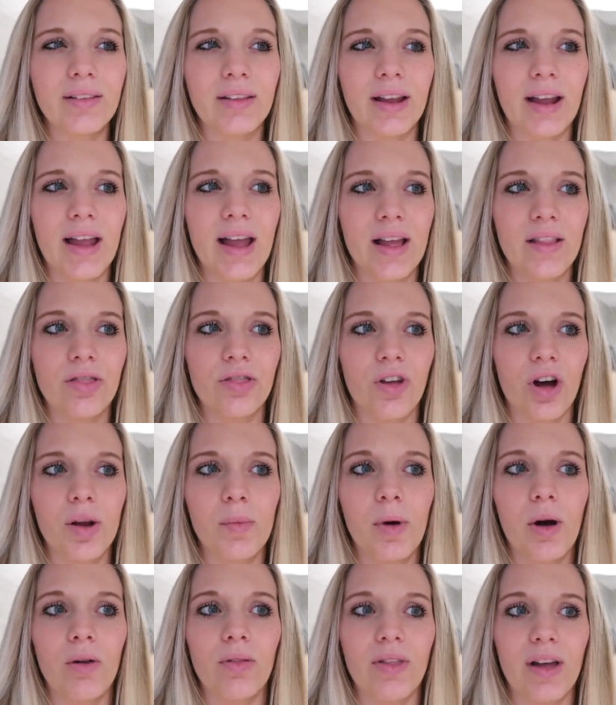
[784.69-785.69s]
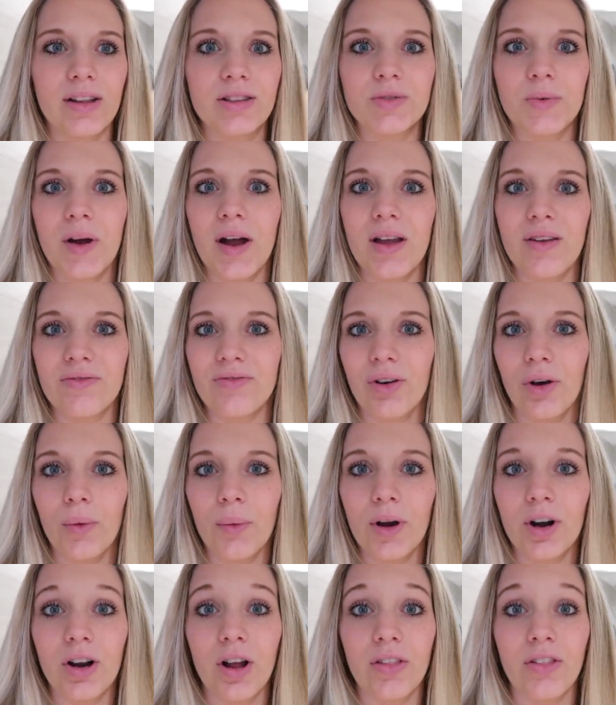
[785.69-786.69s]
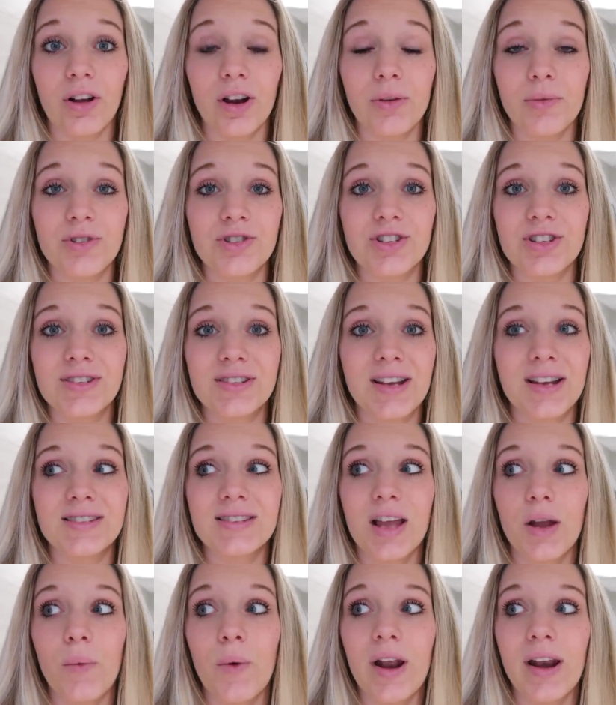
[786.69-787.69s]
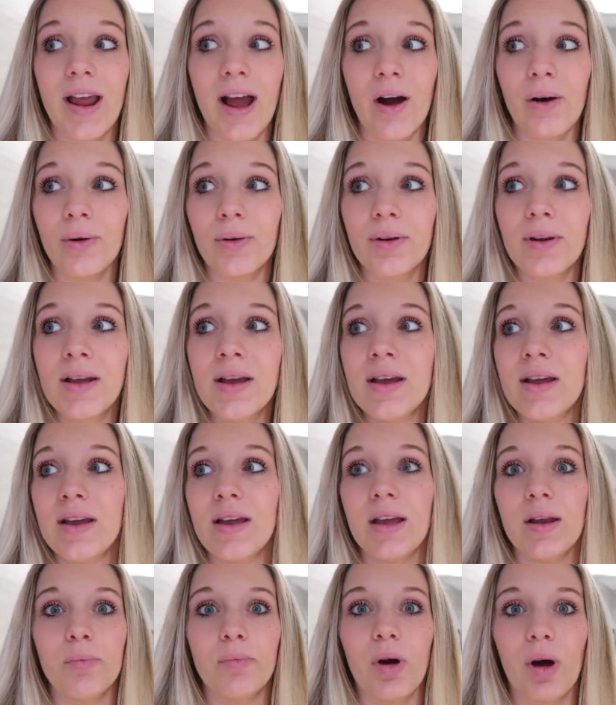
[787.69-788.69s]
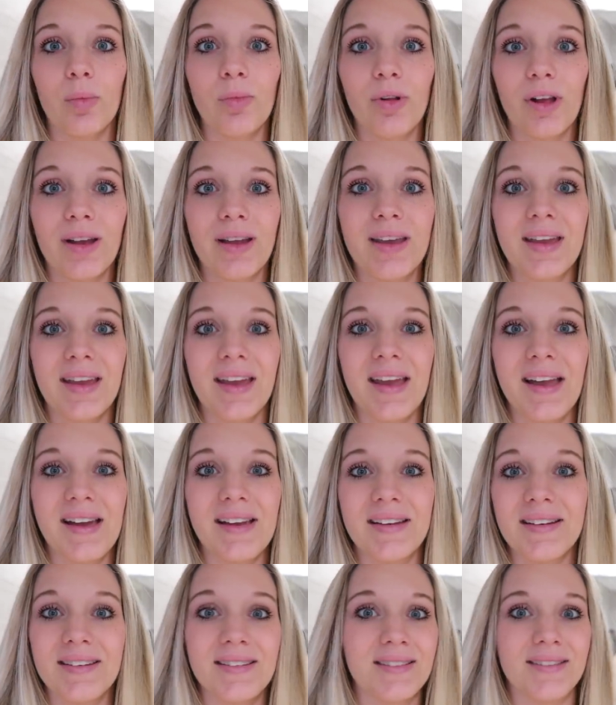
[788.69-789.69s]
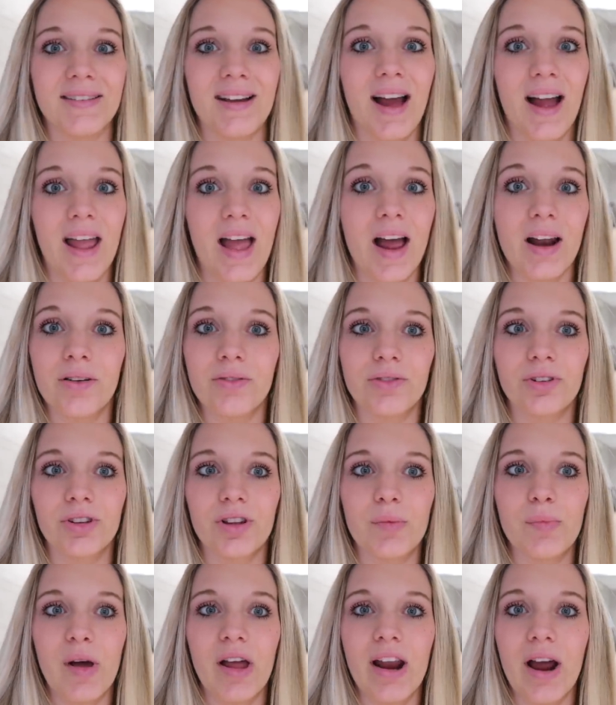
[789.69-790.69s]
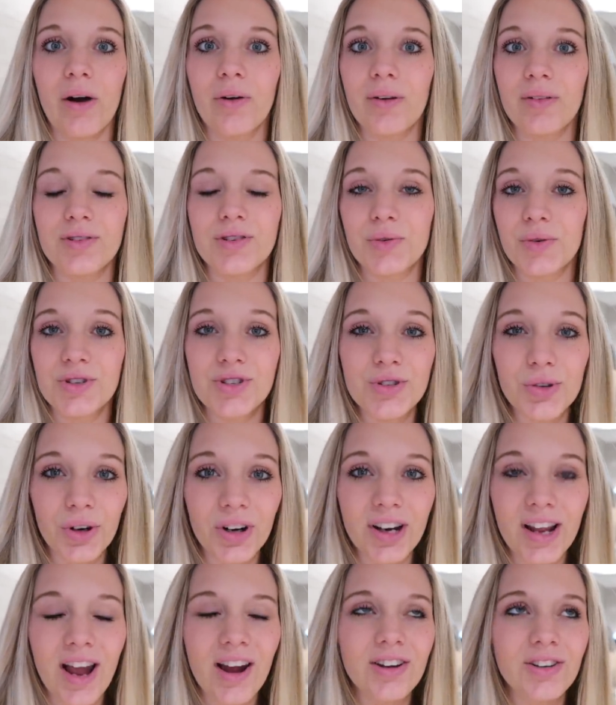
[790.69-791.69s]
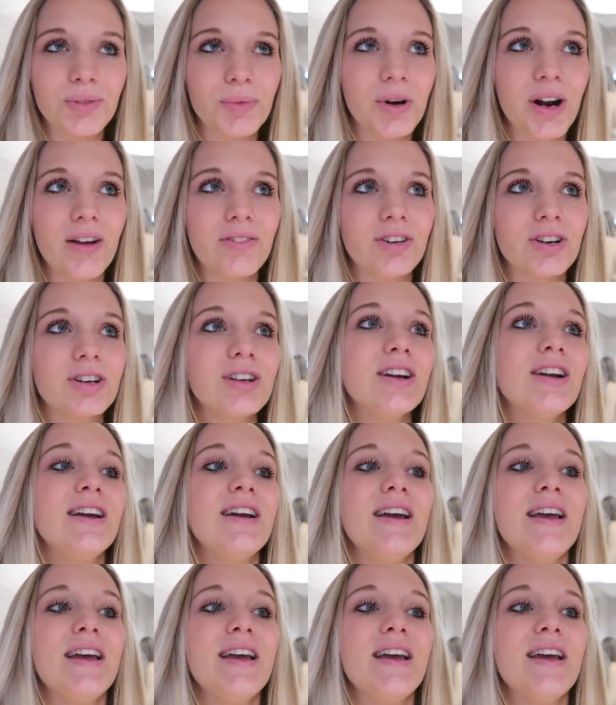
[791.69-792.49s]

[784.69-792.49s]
Like, I hadn't thought about that's why I felt weird. I thought it was just because I went out in public and I hadn't really been out to a store yet or whatever.